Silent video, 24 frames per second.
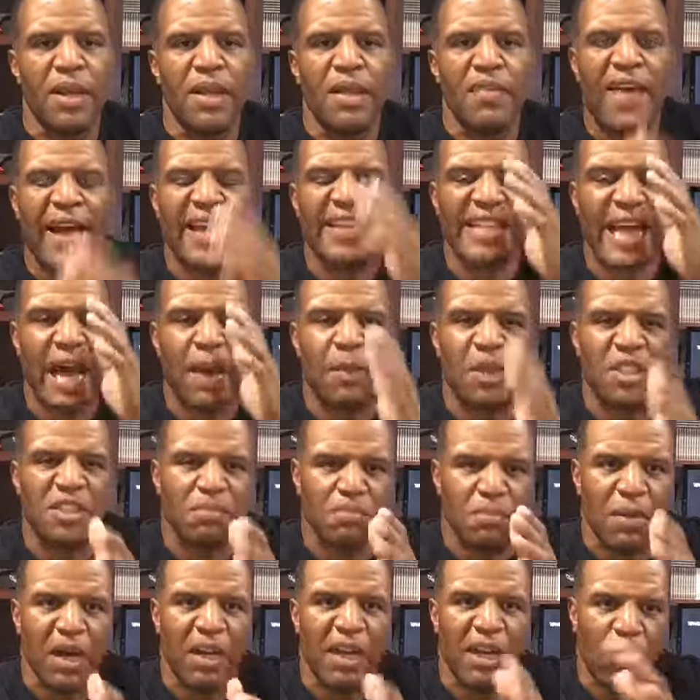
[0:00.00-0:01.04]
That's how much
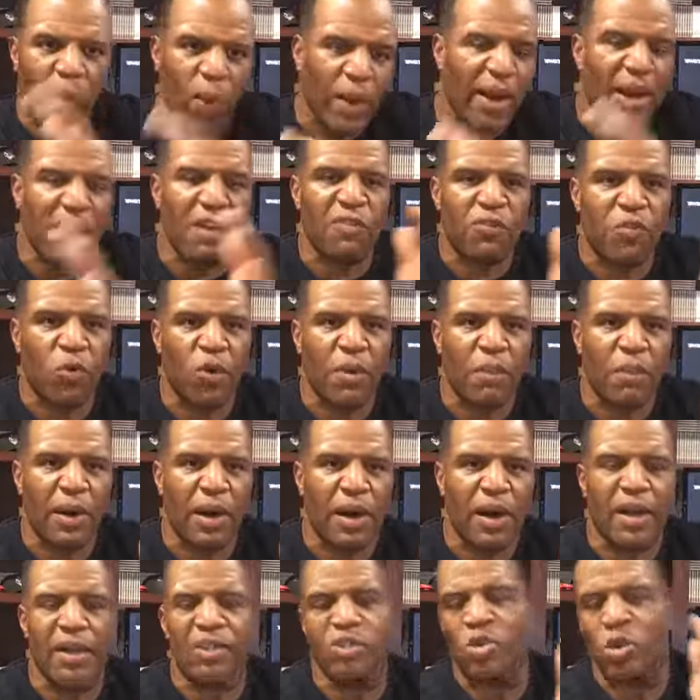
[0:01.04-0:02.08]
money, one out of four
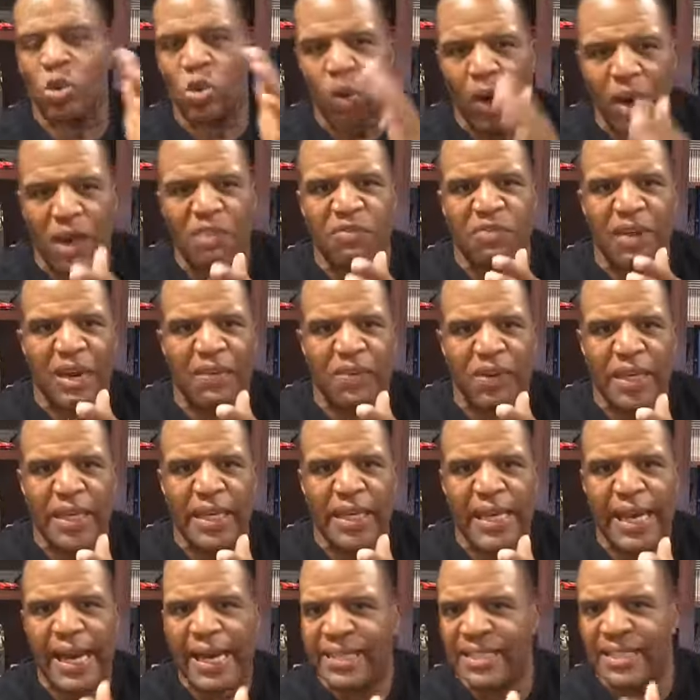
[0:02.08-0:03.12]
Americans who qualify for
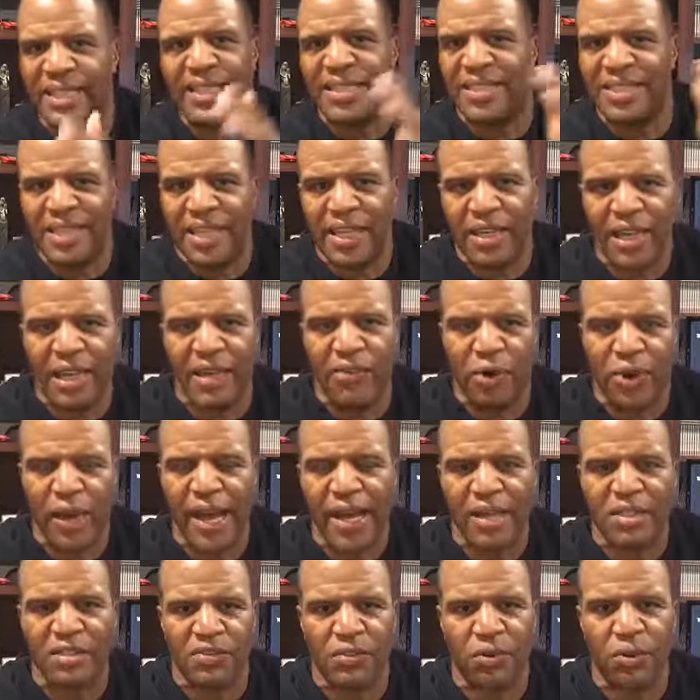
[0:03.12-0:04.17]
EITC and never
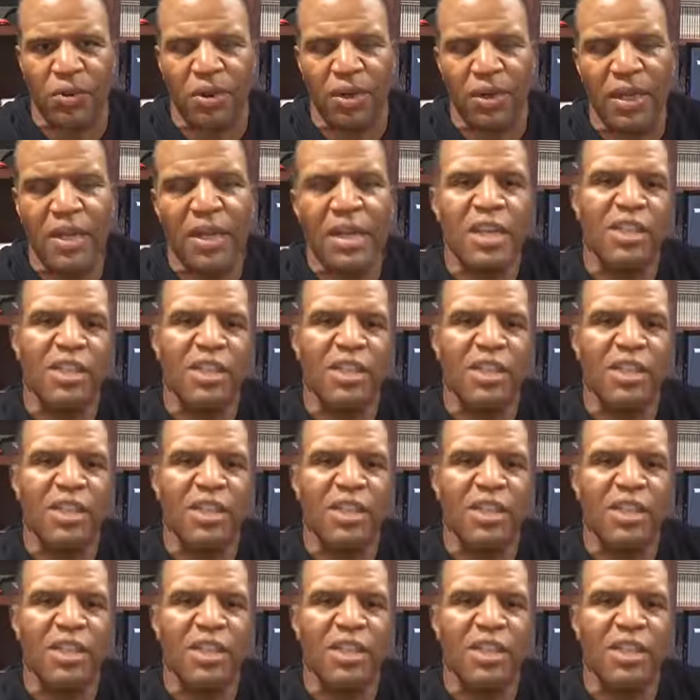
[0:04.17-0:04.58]
asked for it.